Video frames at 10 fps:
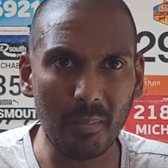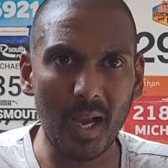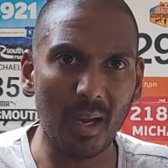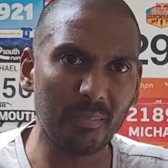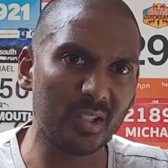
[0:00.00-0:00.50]
the
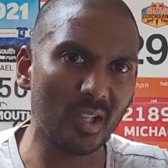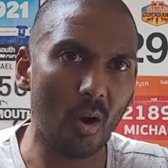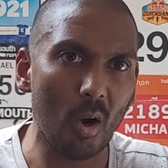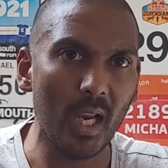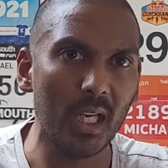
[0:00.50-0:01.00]
maps
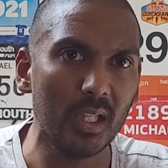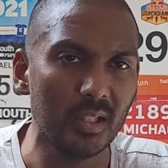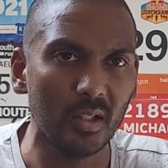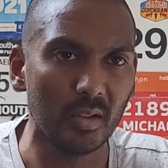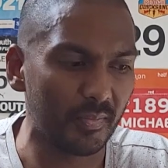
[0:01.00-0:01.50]

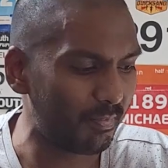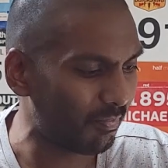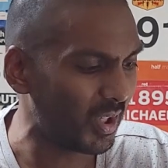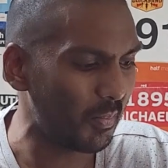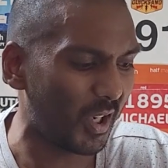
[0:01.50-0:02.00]
kind of
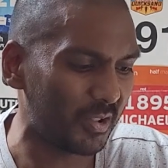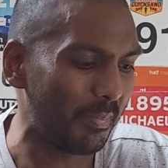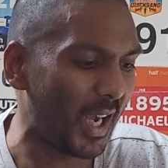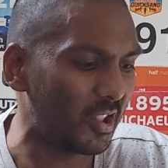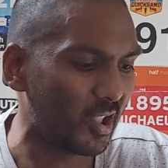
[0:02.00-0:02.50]
pretty much
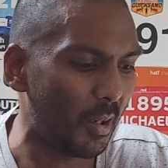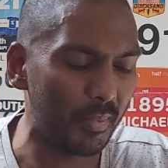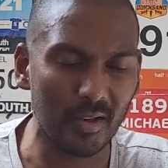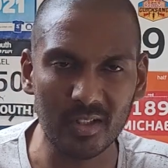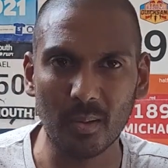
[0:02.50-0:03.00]
match
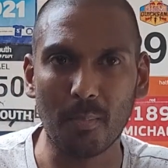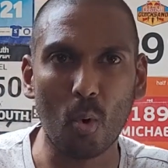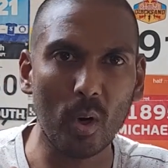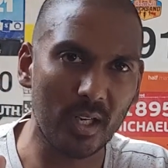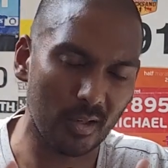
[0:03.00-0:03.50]
up. There is a
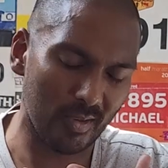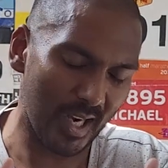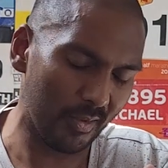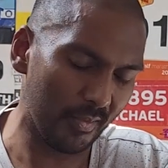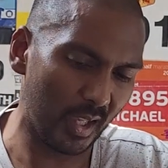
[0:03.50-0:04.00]
point
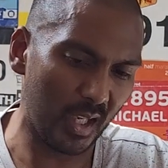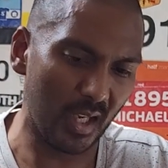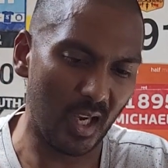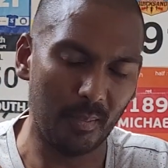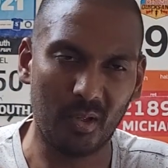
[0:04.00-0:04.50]
around
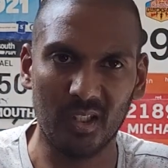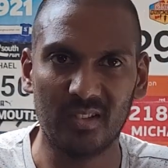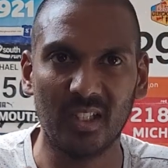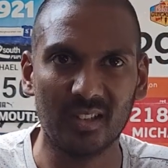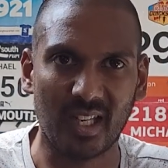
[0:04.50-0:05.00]
the kind of
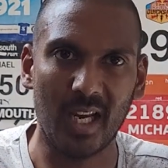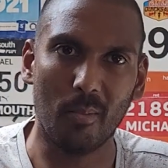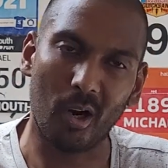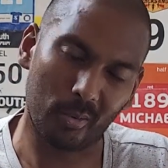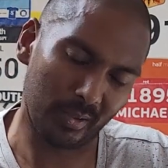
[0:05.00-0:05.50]

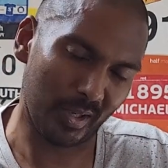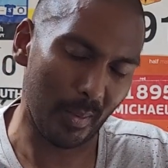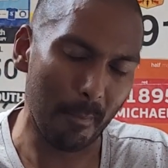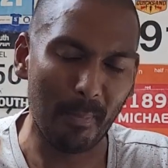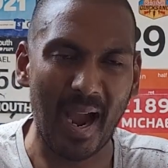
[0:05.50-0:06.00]
6K mark when I'm
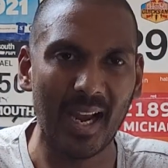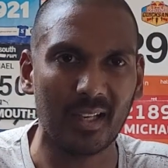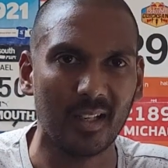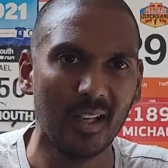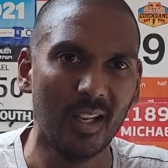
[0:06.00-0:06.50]
coming
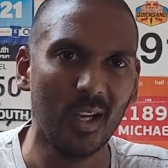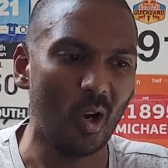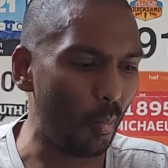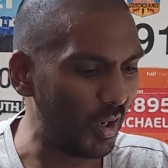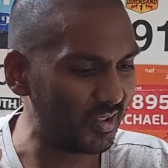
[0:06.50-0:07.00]
back
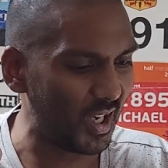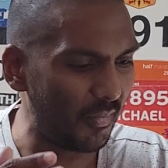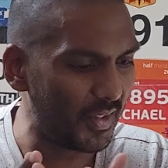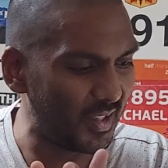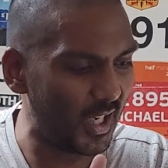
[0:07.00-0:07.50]
on
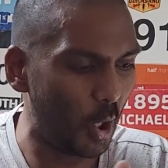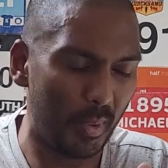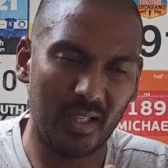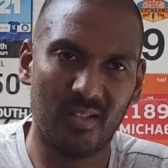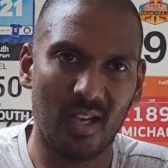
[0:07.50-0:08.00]
myself. There's a little
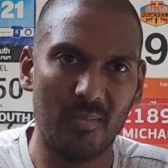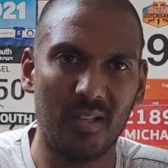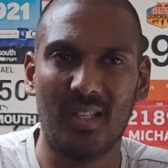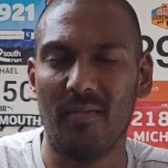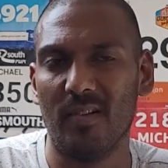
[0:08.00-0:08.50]
bit in
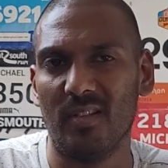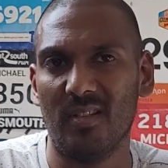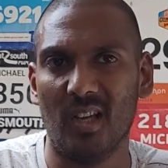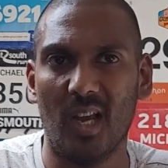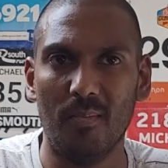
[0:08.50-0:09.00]
terms of difference
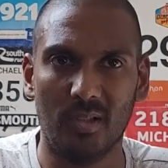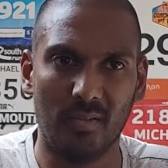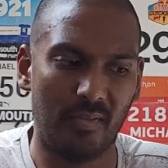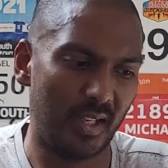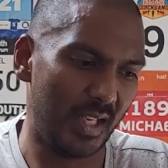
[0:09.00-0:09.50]
in terms
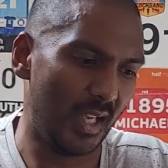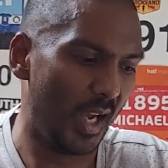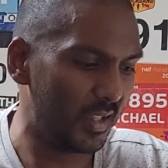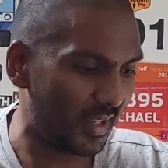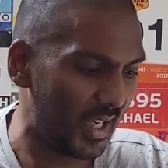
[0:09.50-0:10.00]
of the
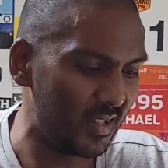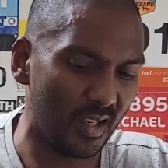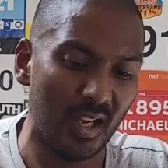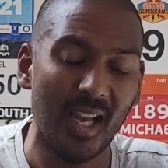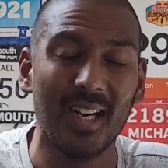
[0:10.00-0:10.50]

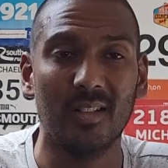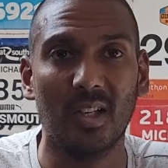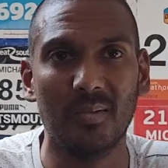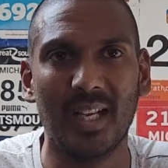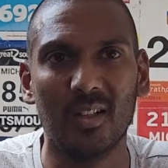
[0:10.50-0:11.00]
data. And in
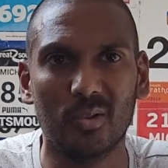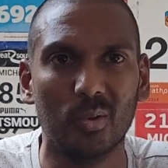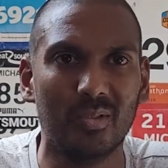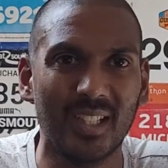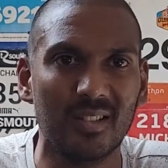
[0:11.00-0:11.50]
terms of the
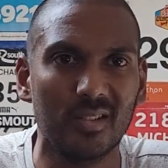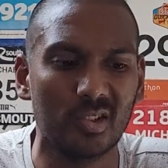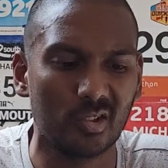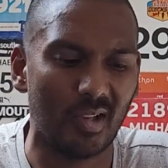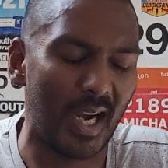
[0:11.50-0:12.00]
actual
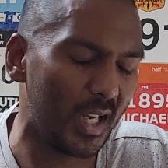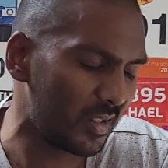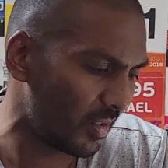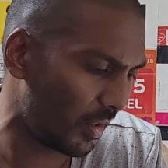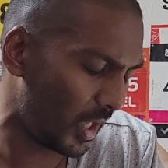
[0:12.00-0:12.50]
distance
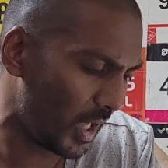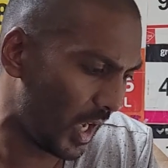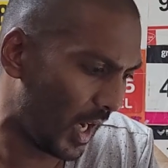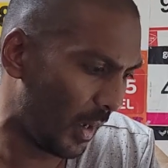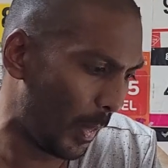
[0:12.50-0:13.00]
tracked, the